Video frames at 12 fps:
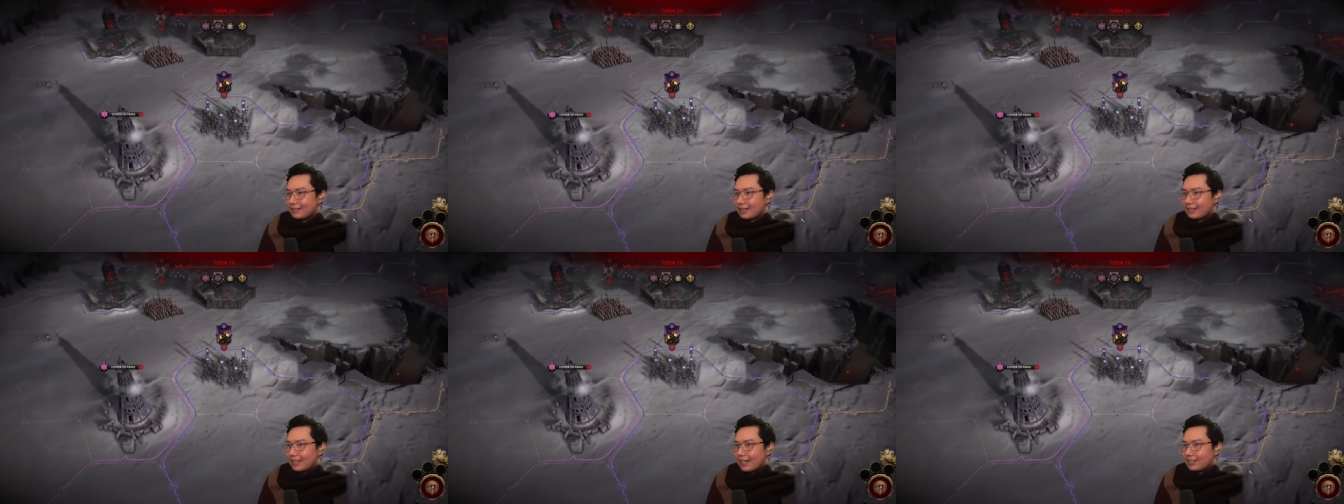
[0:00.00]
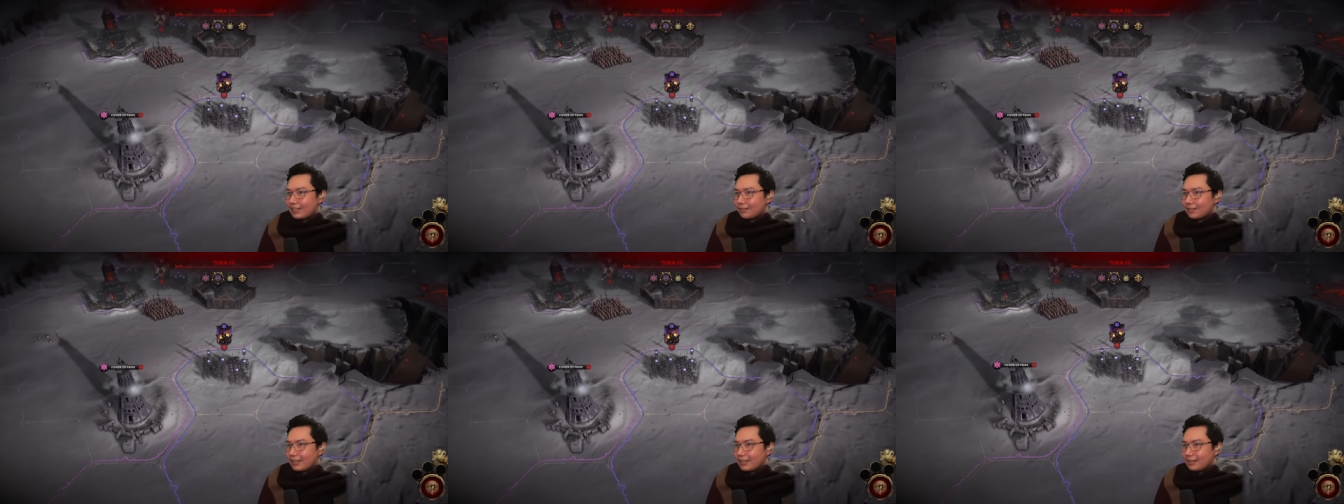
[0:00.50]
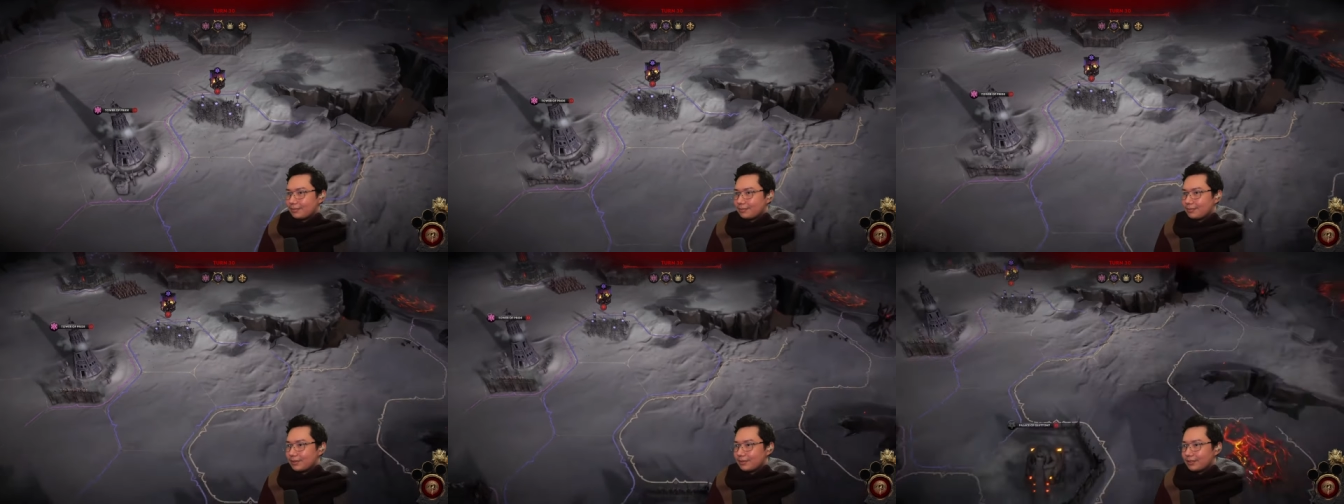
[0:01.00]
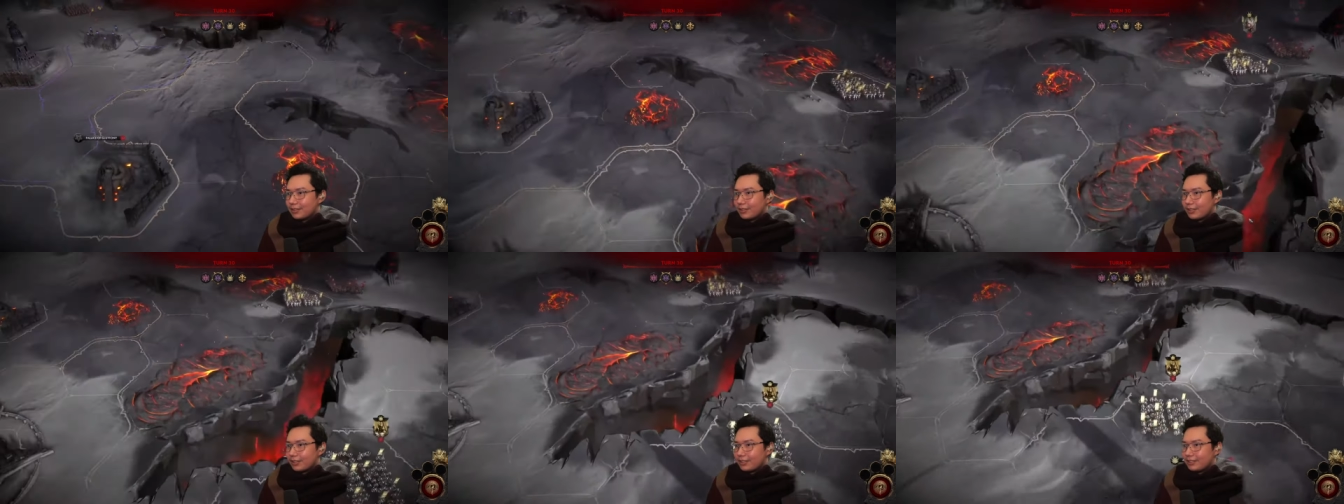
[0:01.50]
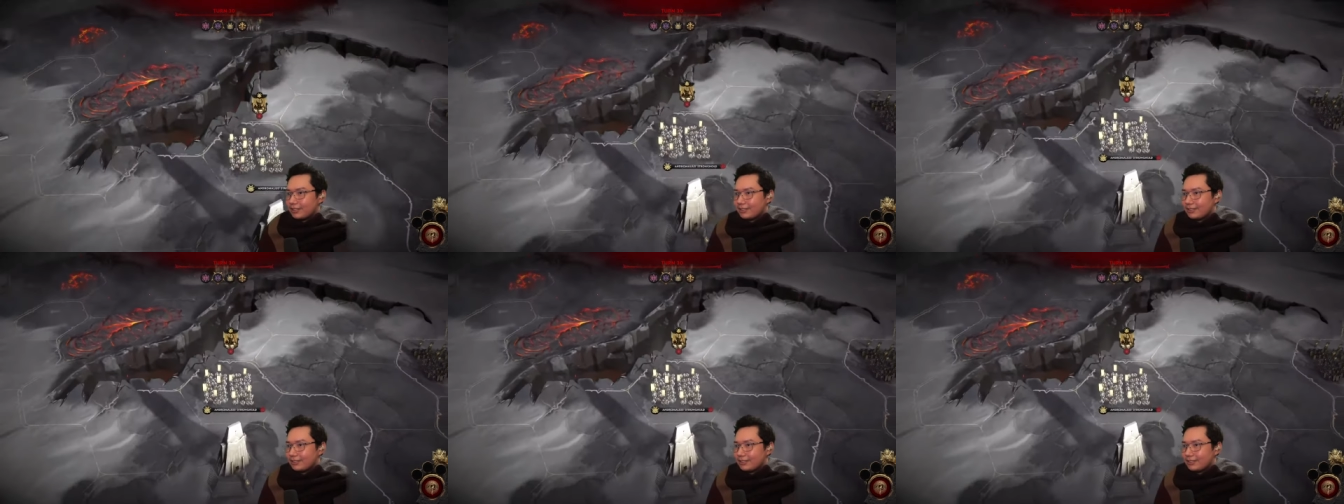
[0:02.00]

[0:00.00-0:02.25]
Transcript: That's actually really good.